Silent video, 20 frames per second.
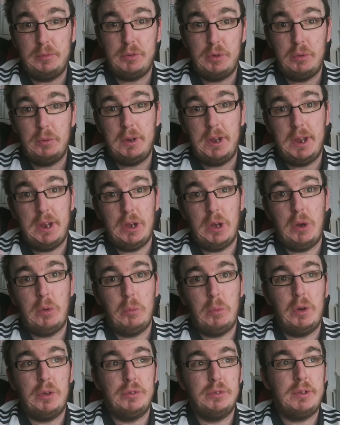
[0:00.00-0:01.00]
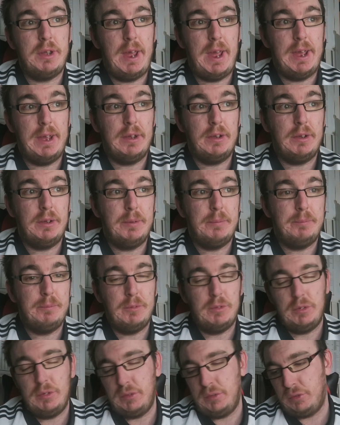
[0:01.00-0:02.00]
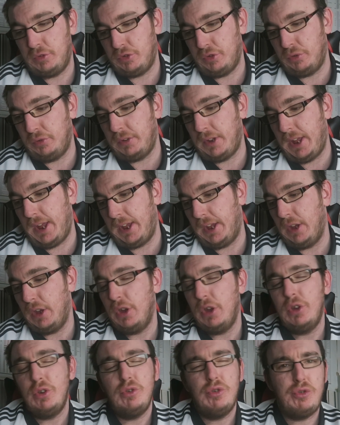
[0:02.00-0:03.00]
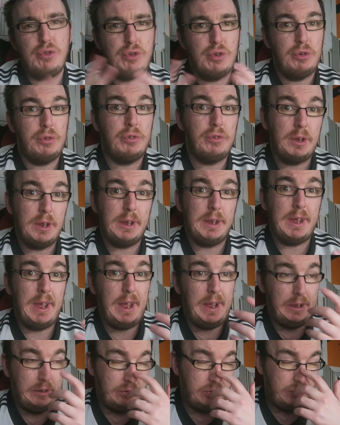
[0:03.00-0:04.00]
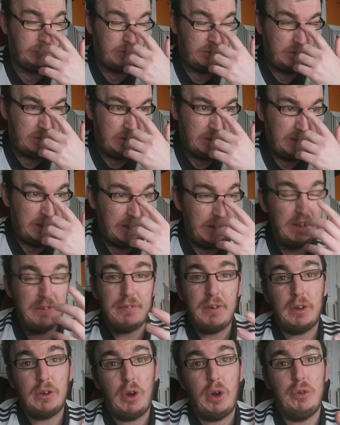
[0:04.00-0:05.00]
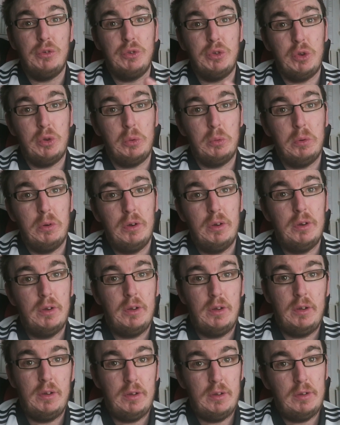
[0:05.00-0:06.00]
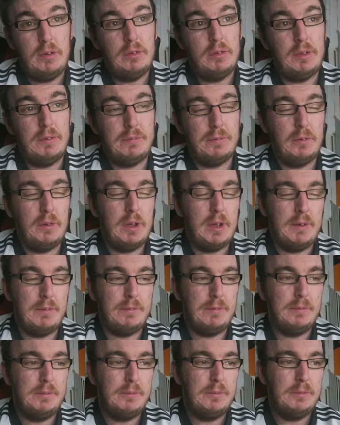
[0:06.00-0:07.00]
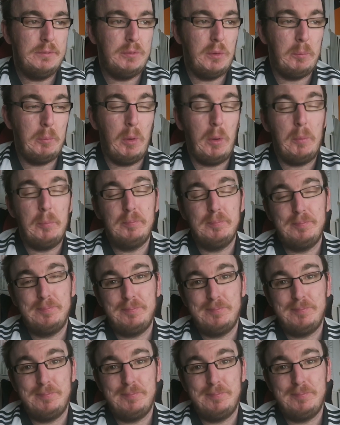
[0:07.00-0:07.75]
do a one tech Sunday, just in case if I can't do the football.